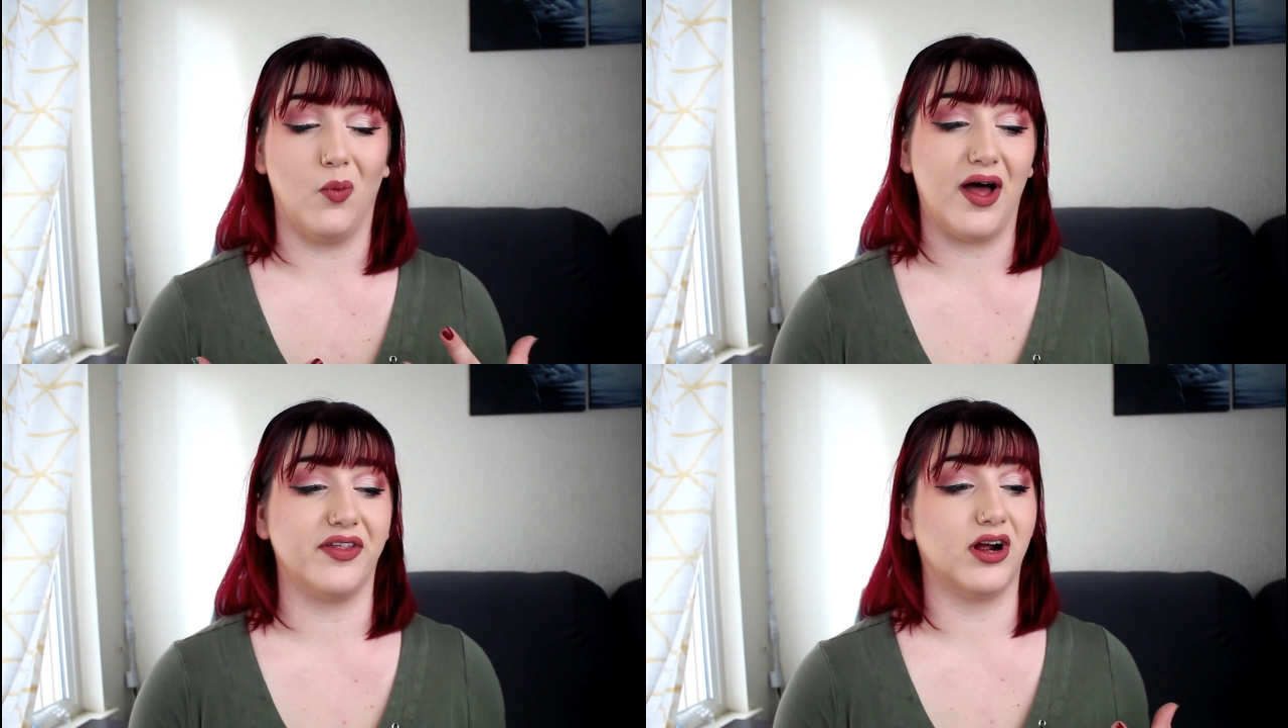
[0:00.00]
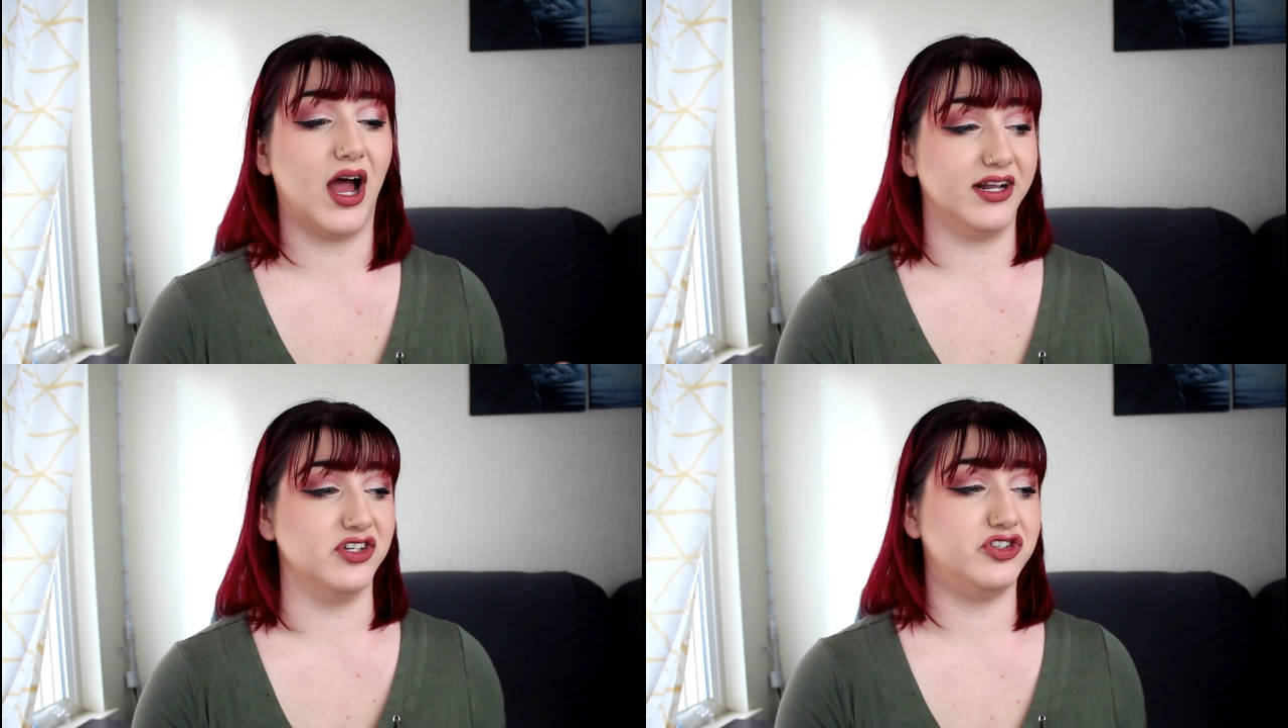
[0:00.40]
while they're
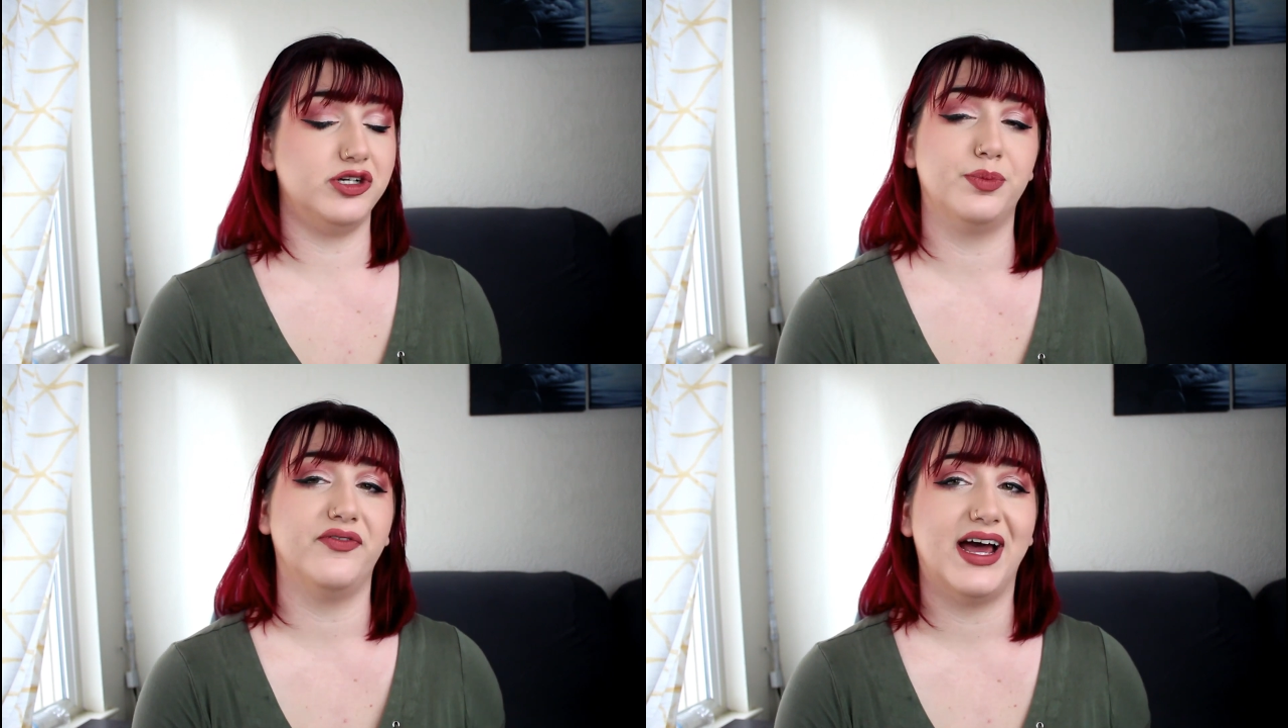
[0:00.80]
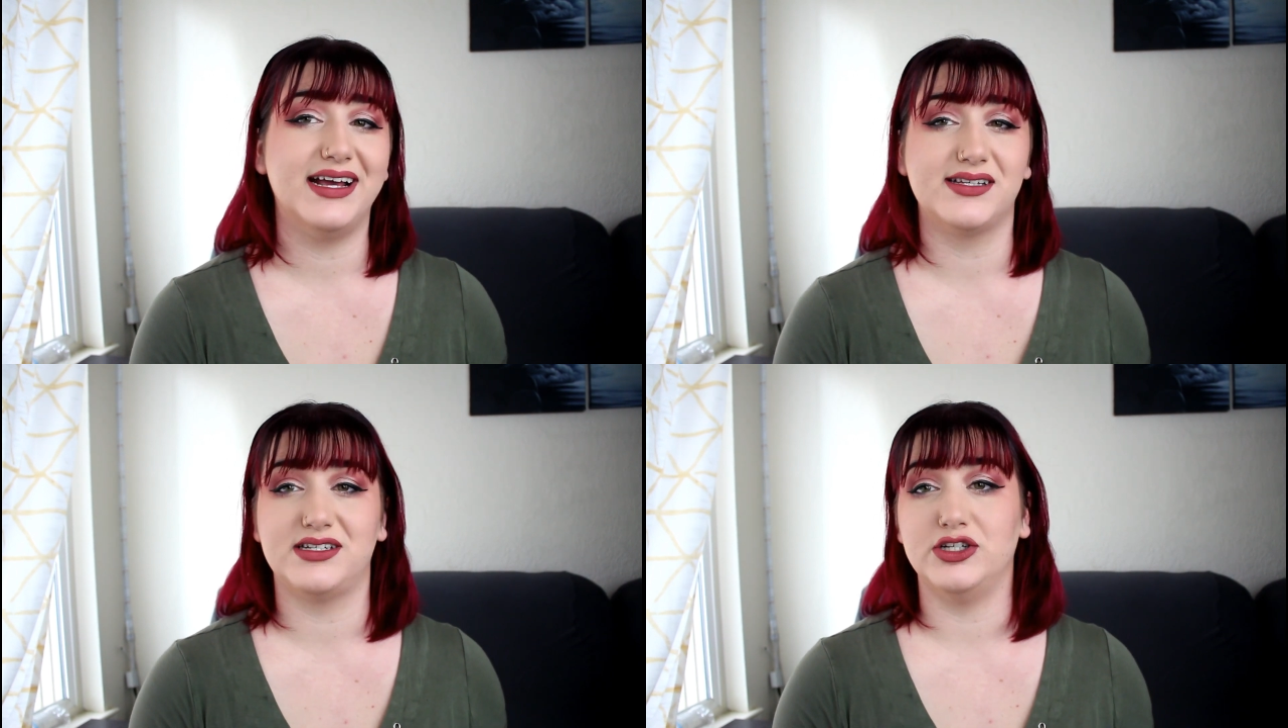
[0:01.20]

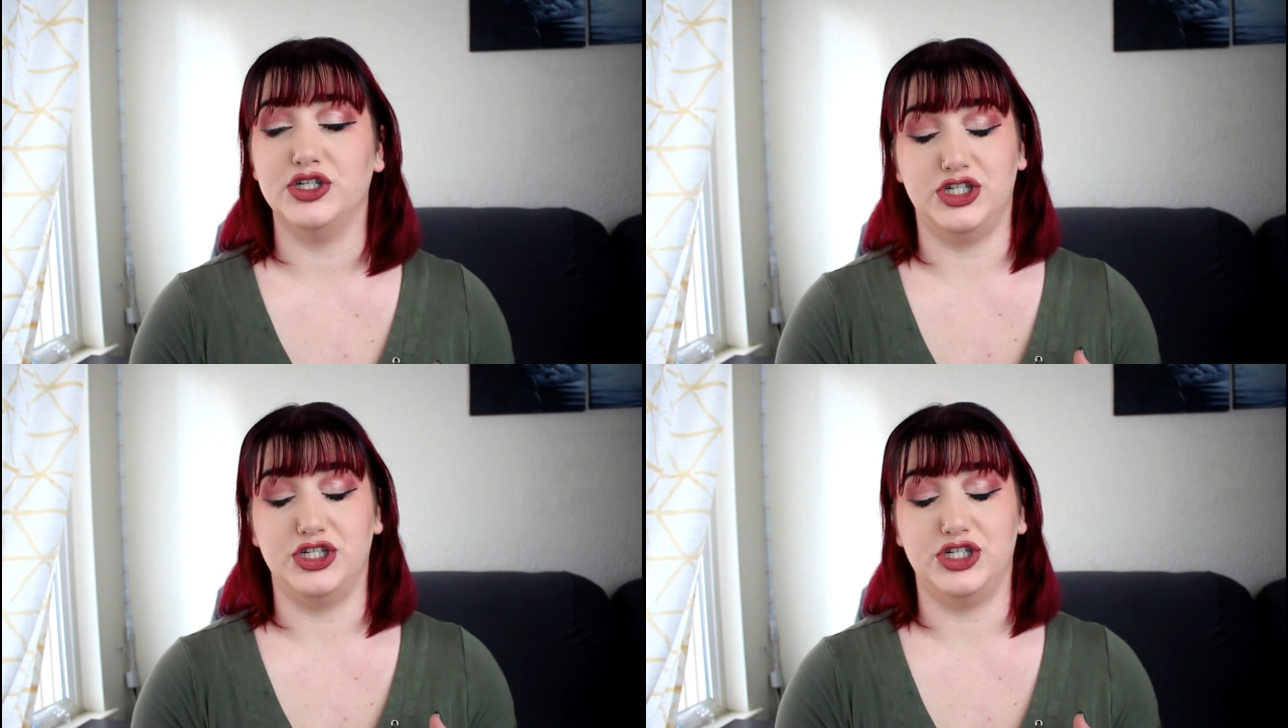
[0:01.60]
unsupervised,